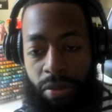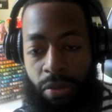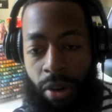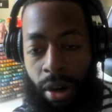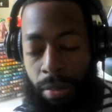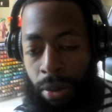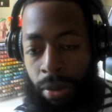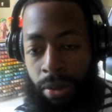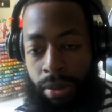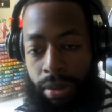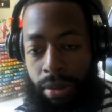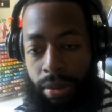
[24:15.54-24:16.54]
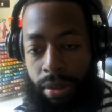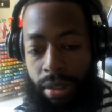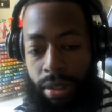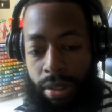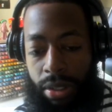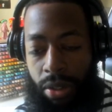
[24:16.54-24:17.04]
verbal
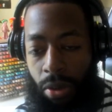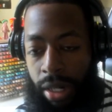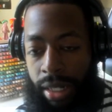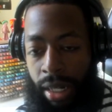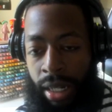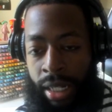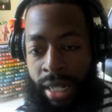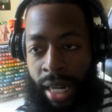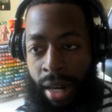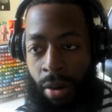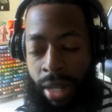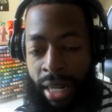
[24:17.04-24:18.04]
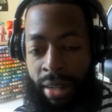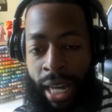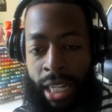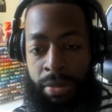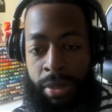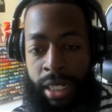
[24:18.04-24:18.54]
storytelling. It's not a whole lot of
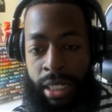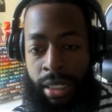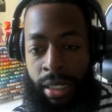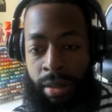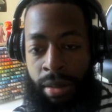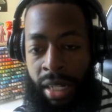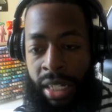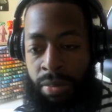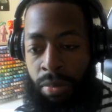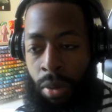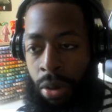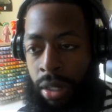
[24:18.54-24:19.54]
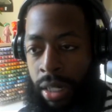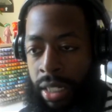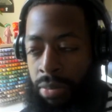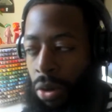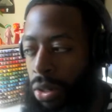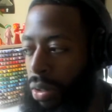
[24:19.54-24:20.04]
exposition. It's more
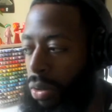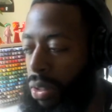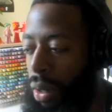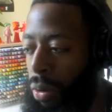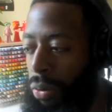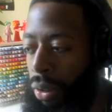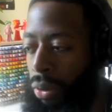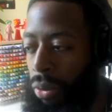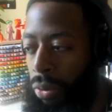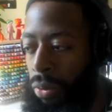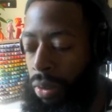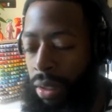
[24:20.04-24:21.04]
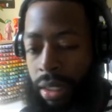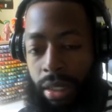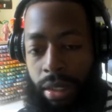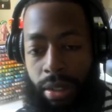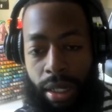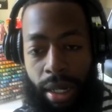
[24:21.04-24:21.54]
so told through
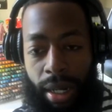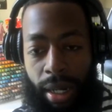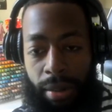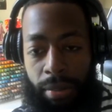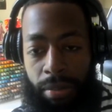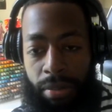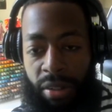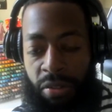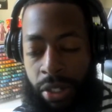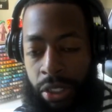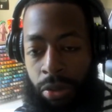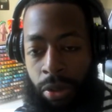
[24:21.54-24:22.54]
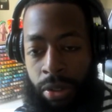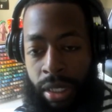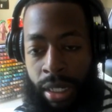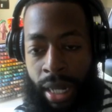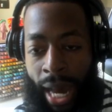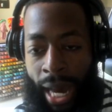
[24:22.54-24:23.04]
the visuals
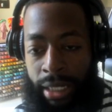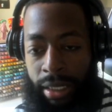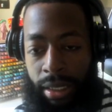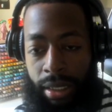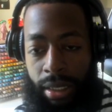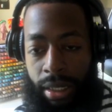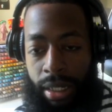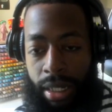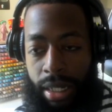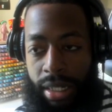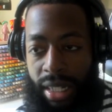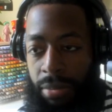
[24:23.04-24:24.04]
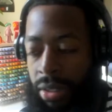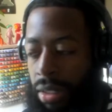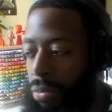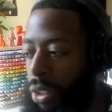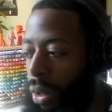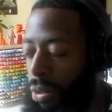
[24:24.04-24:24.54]
and the actions. Some
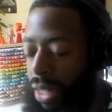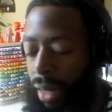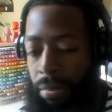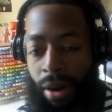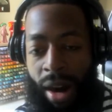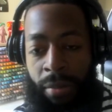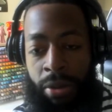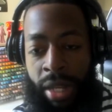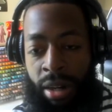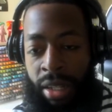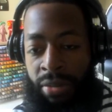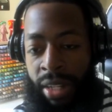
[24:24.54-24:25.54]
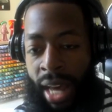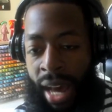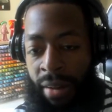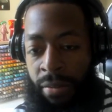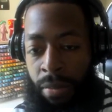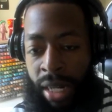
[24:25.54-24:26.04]
shows like Primal, they don't even
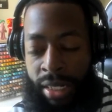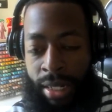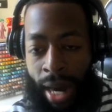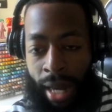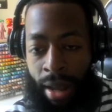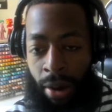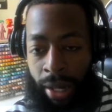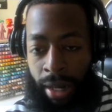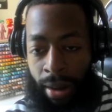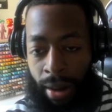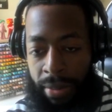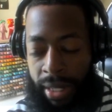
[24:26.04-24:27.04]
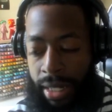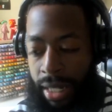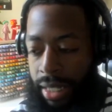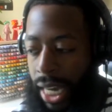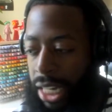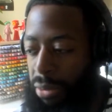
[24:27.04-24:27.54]
have much dialogue at all because
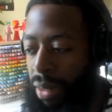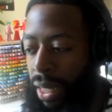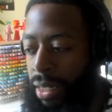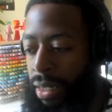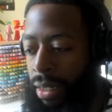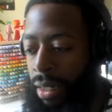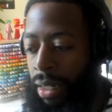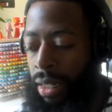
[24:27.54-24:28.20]
it takes place